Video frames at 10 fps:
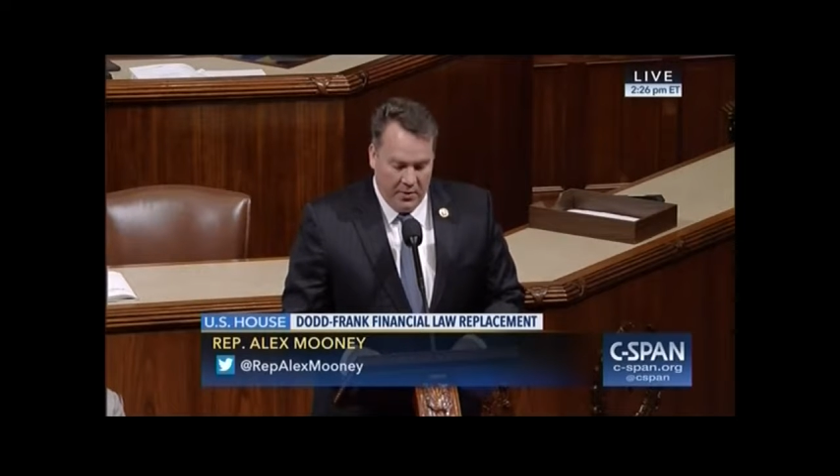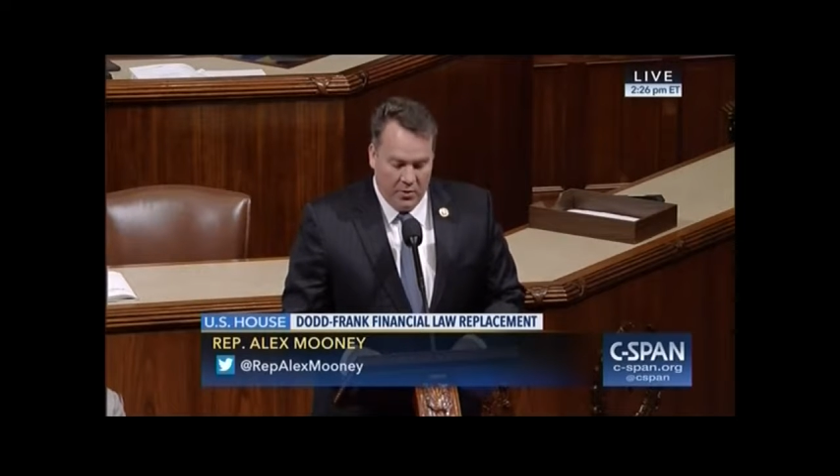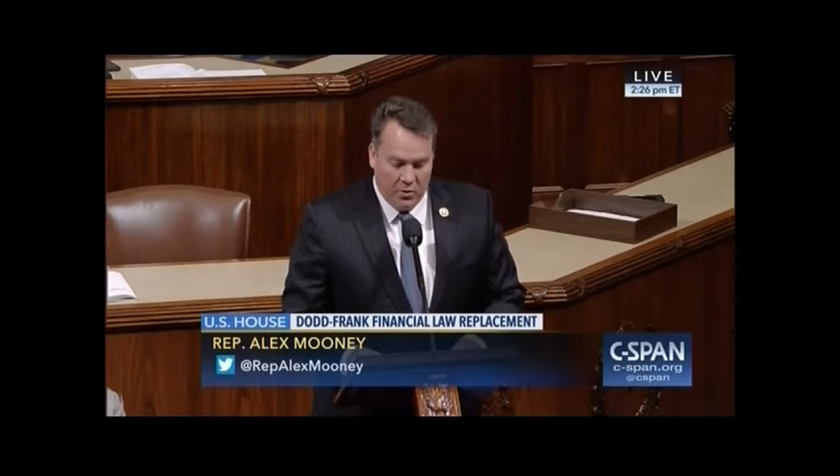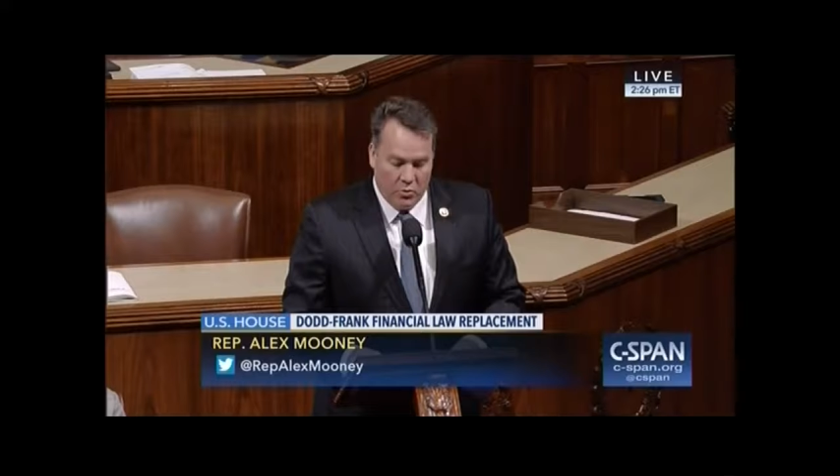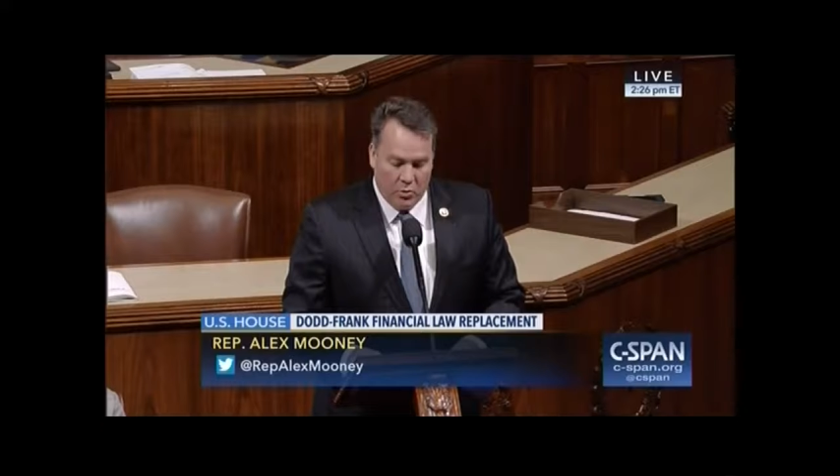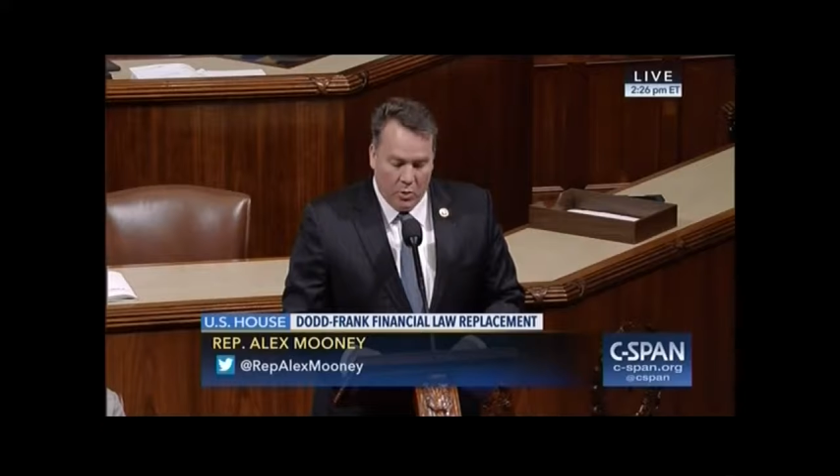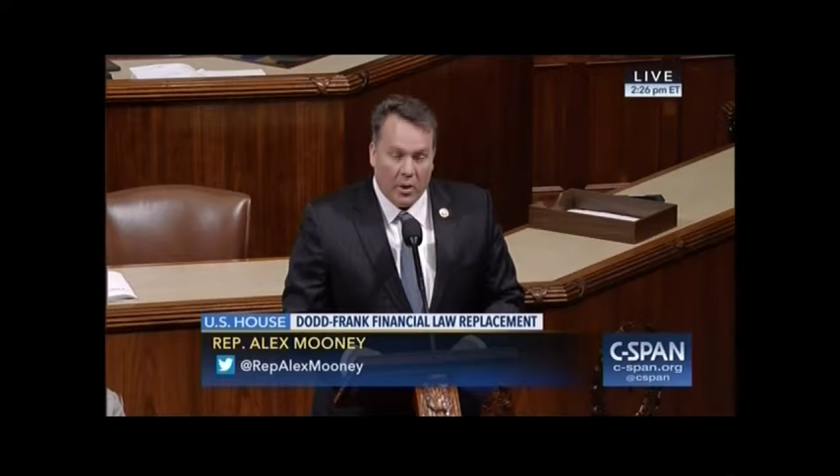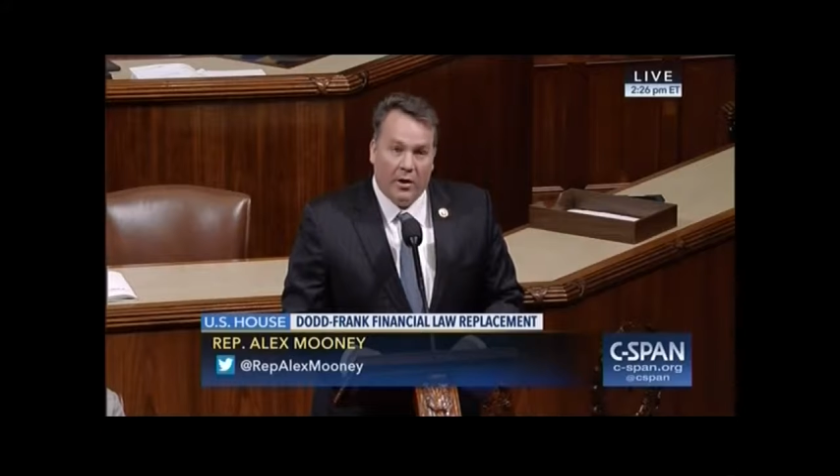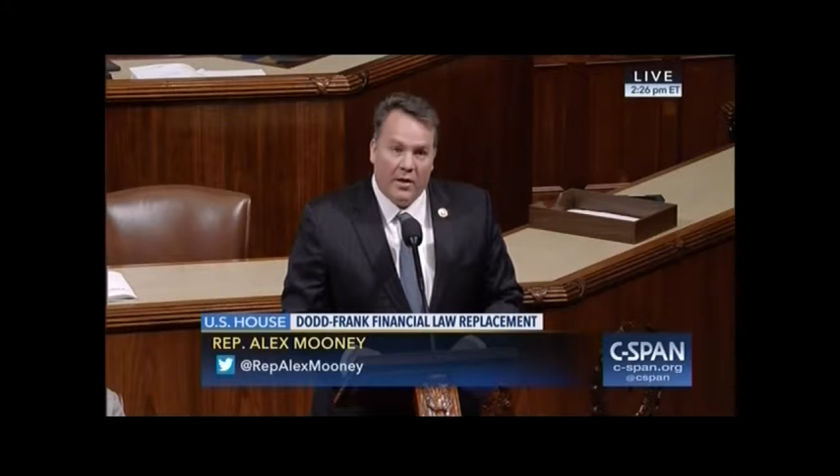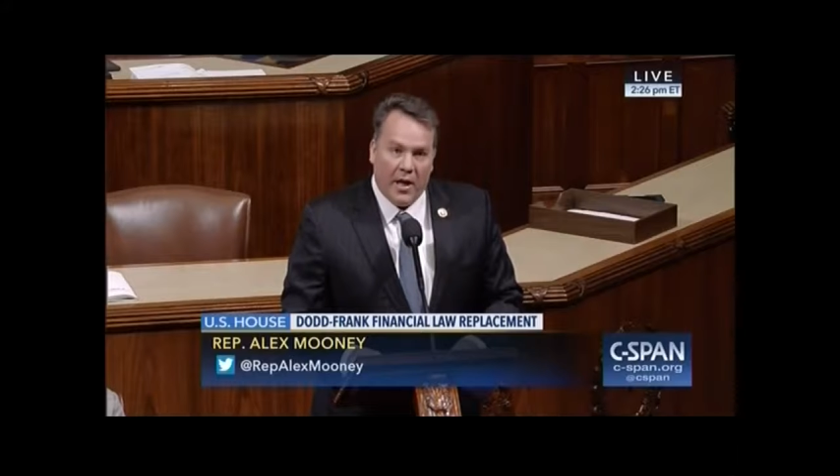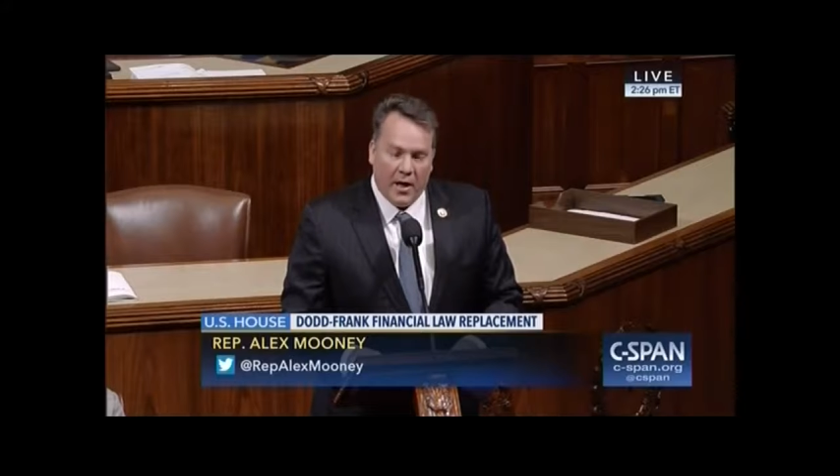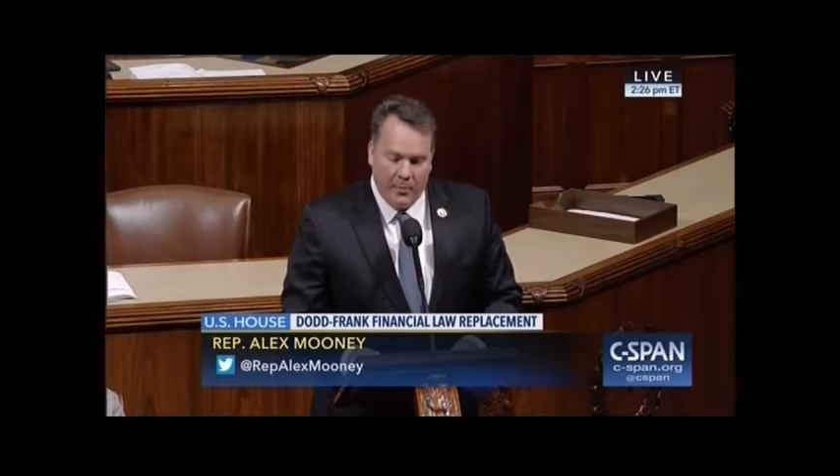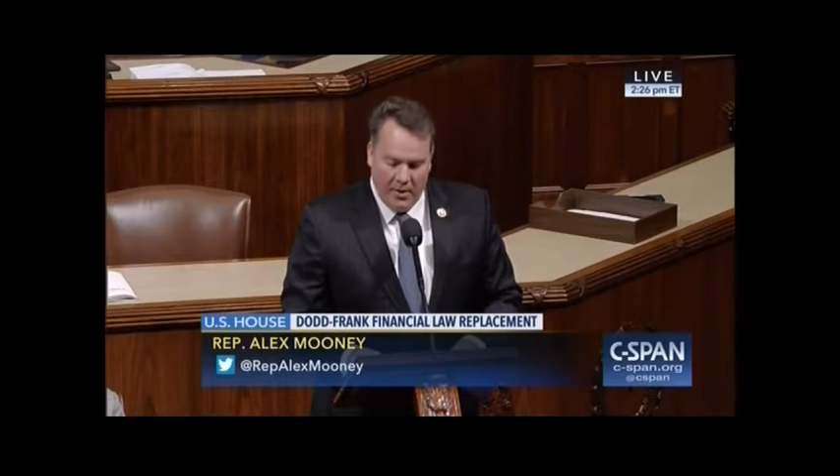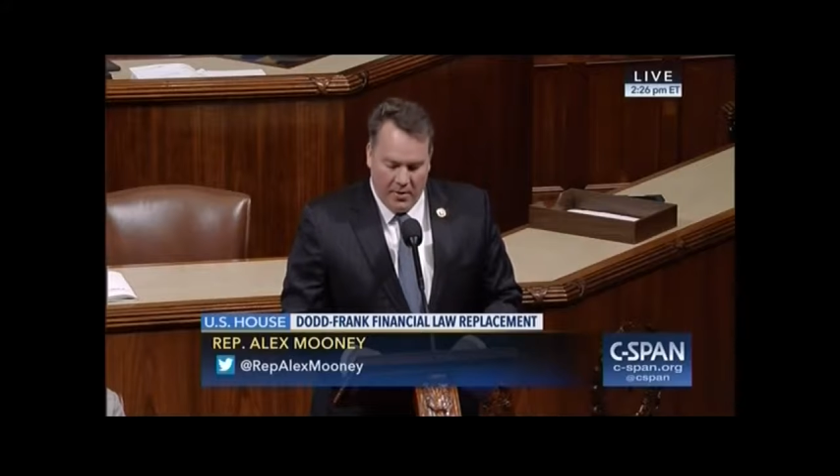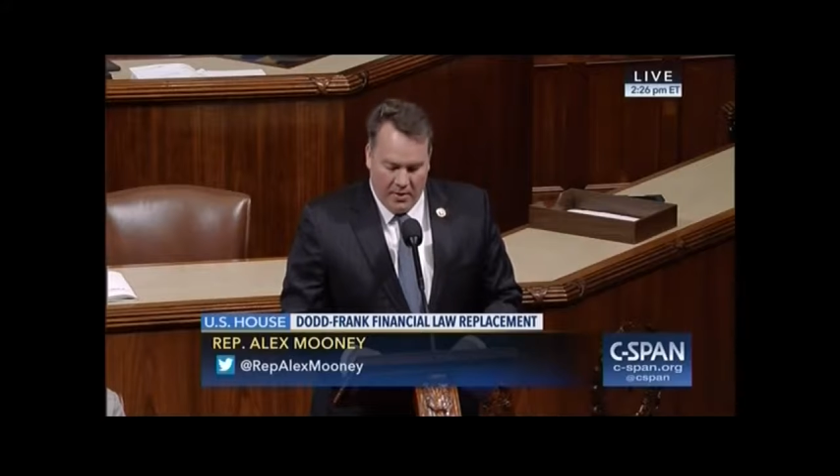to grow our
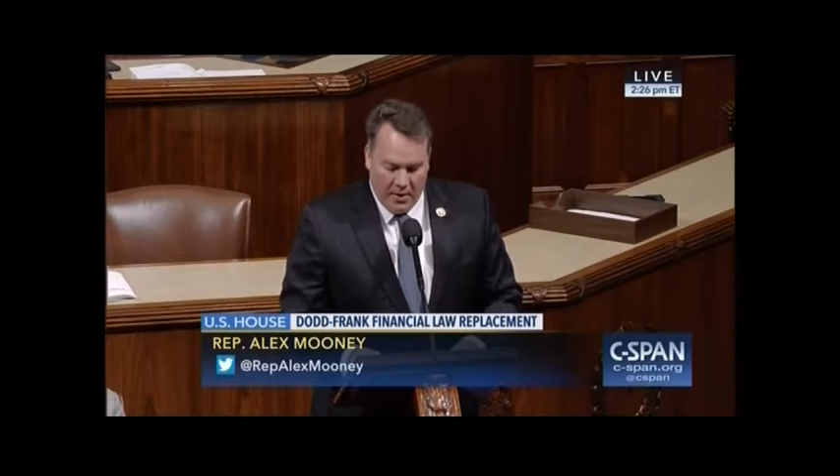economy